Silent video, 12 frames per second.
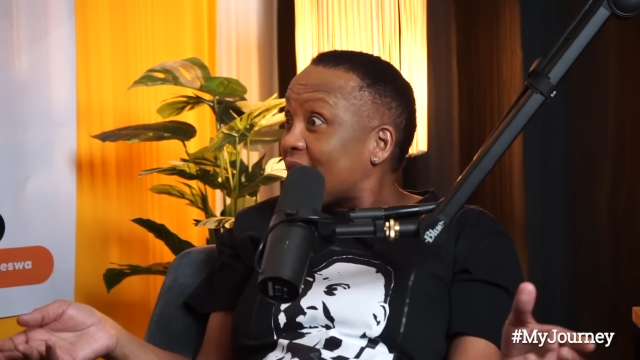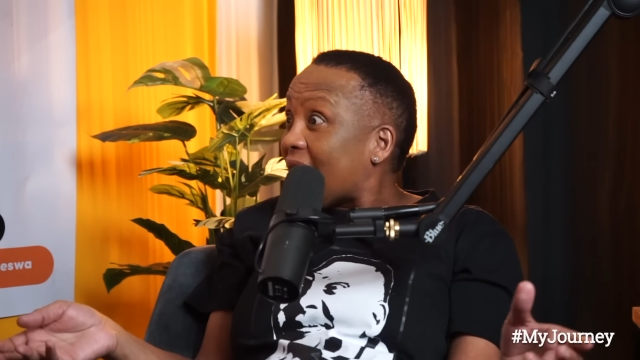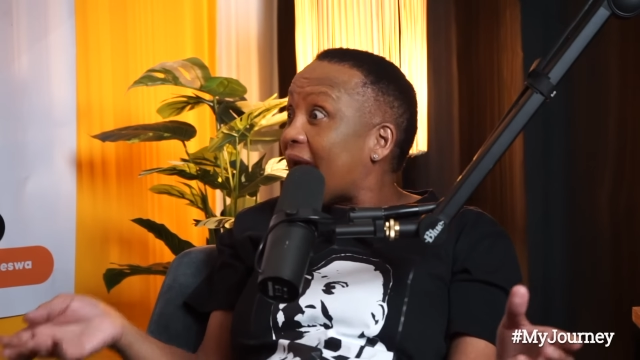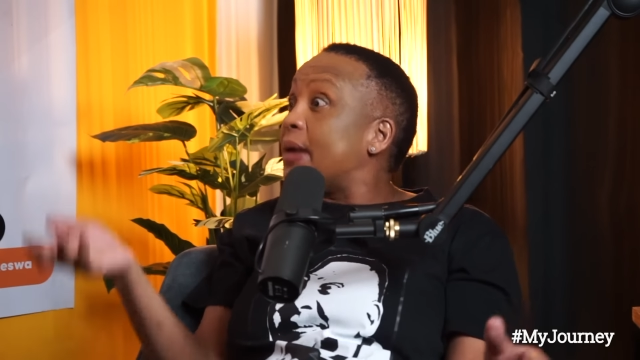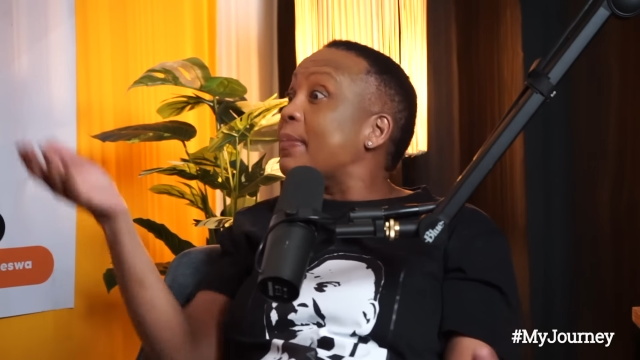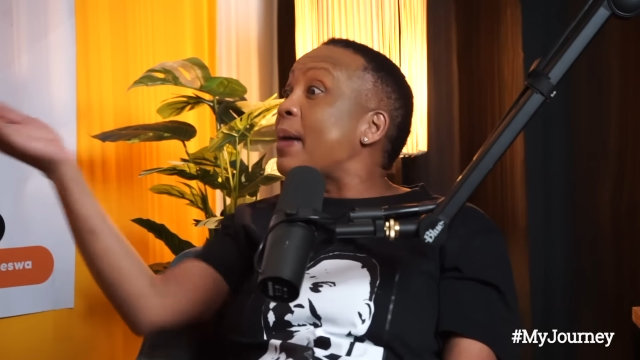
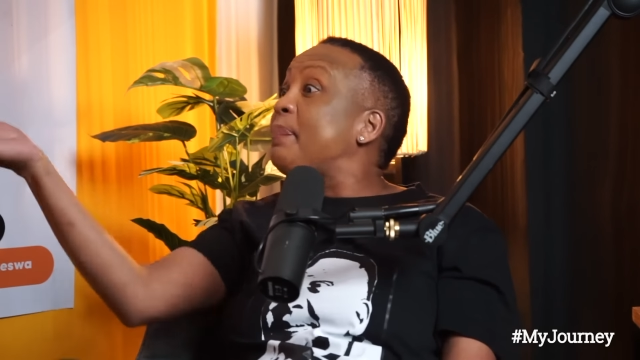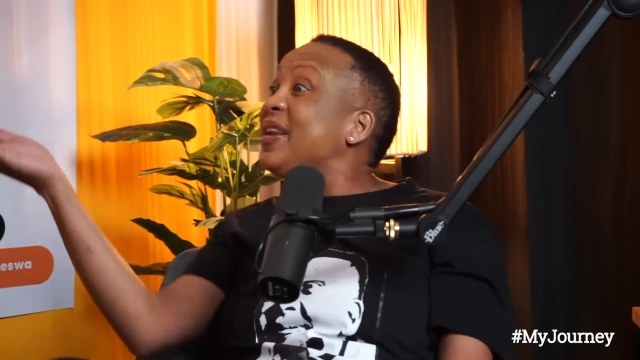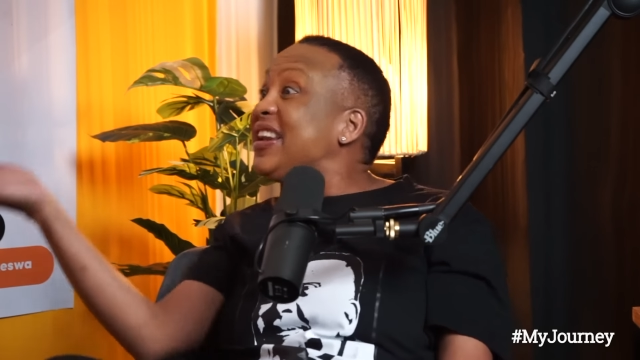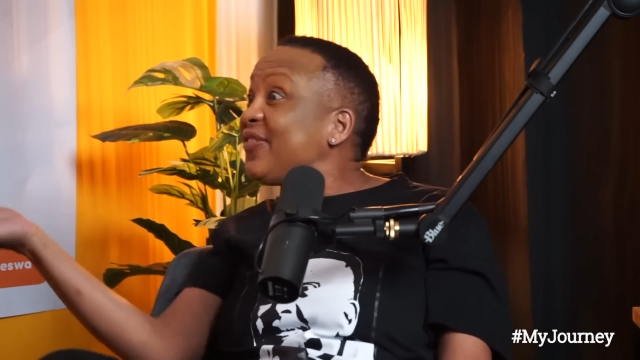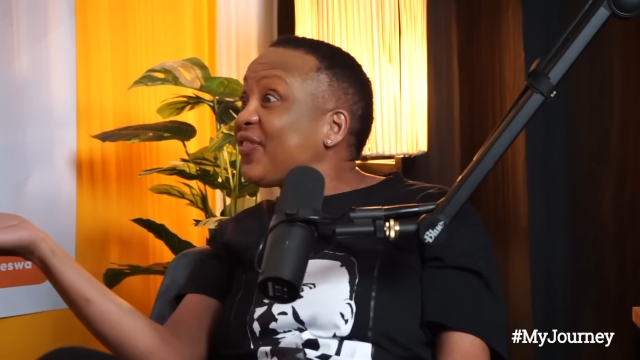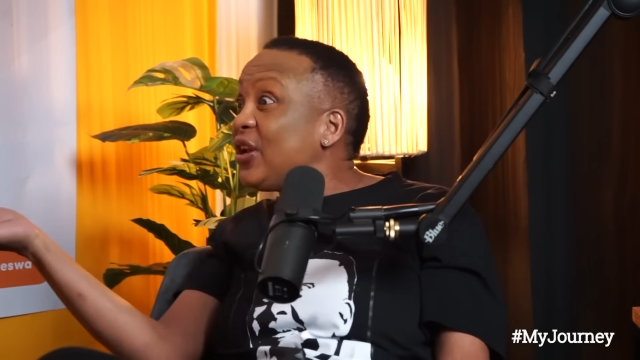and my
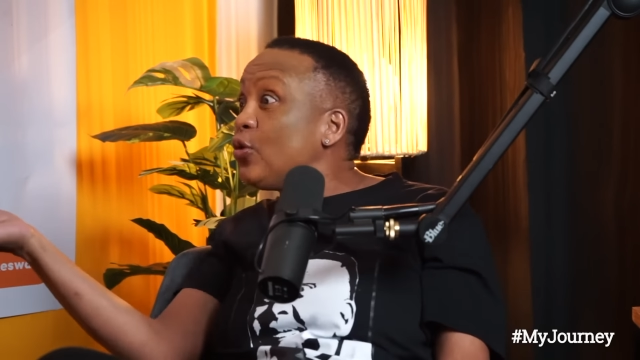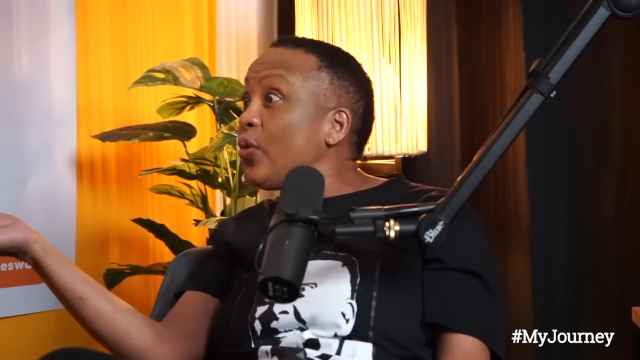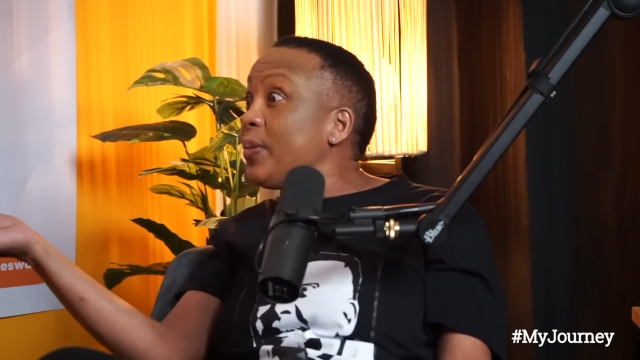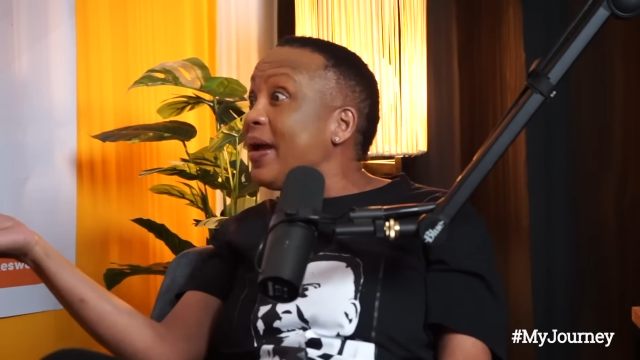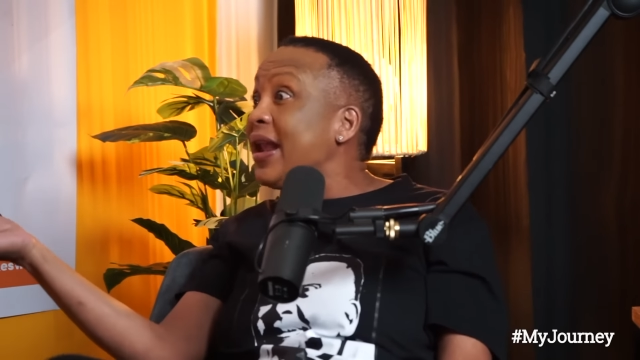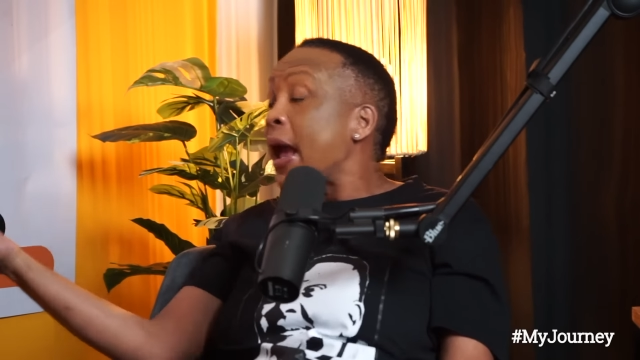belief in
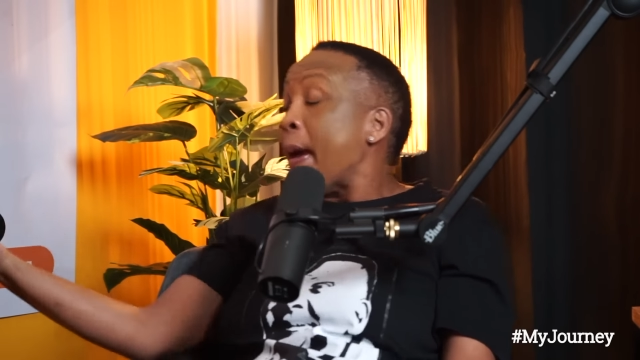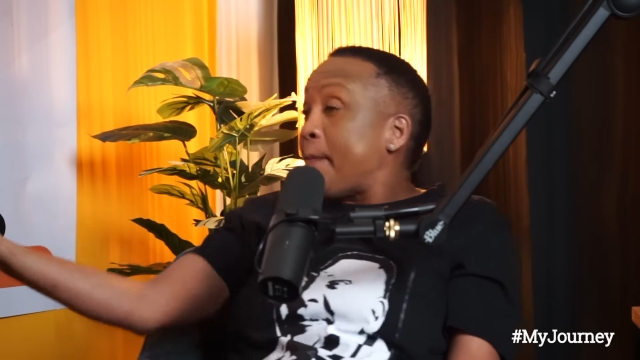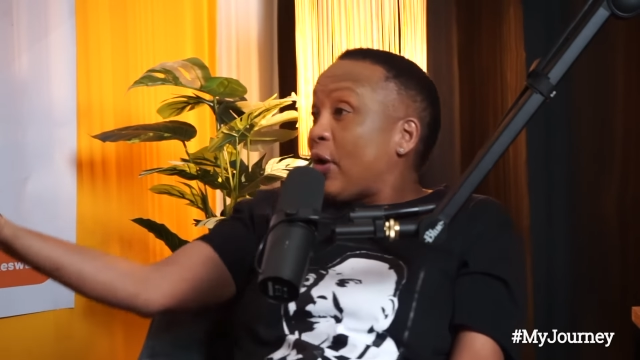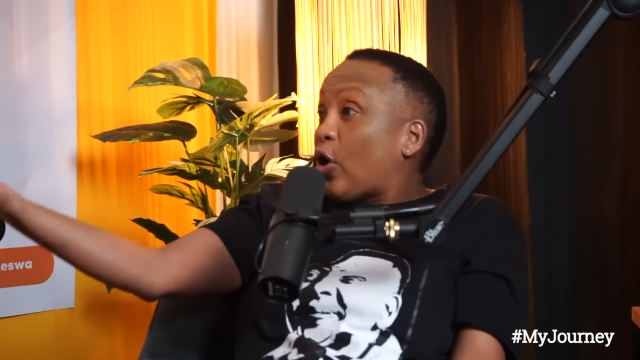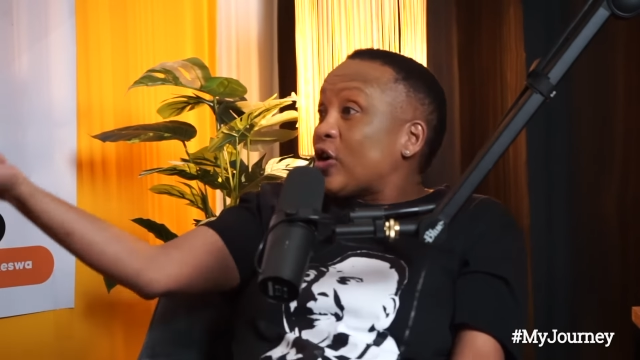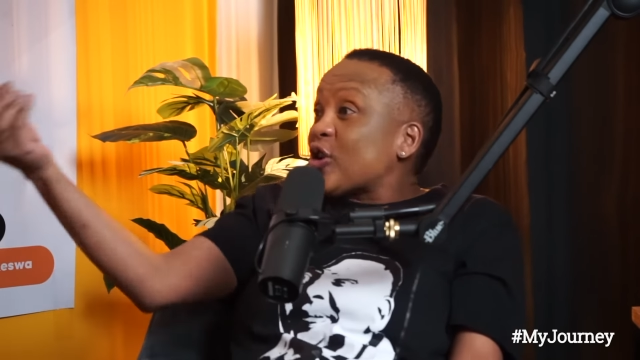women
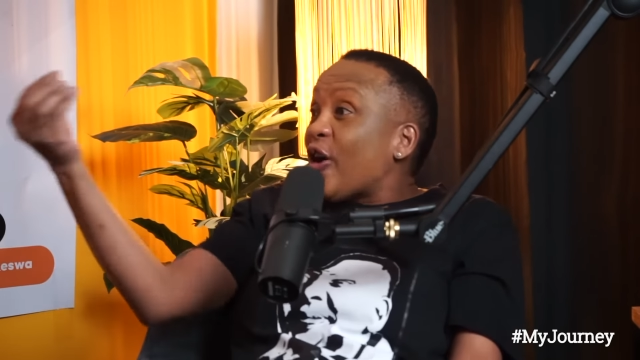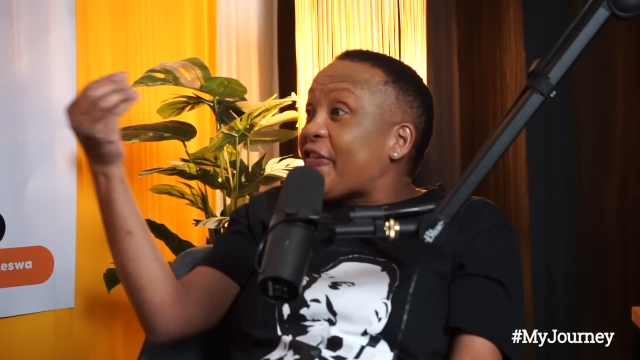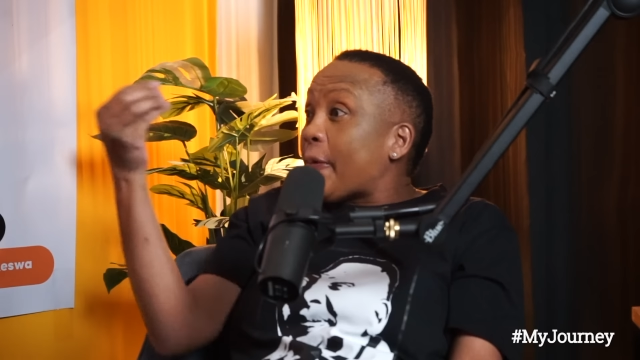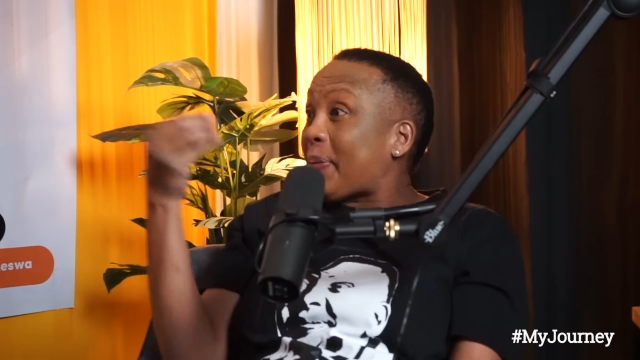because of a